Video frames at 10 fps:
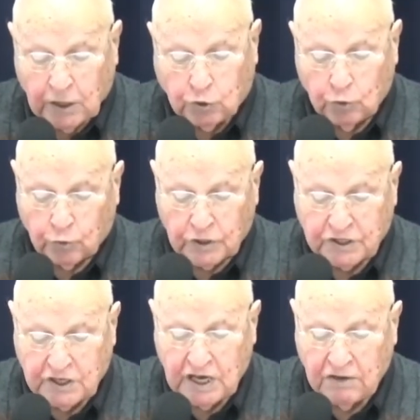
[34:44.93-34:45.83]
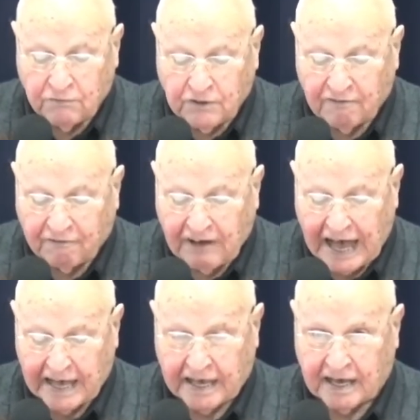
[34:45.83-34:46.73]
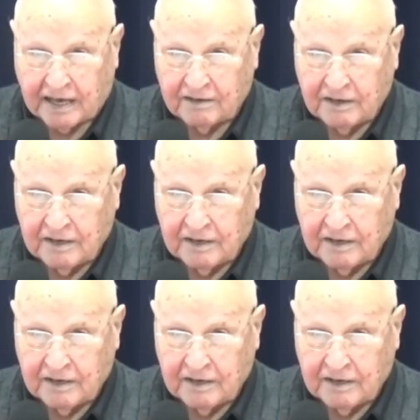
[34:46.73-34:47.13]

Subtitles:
to receive the fire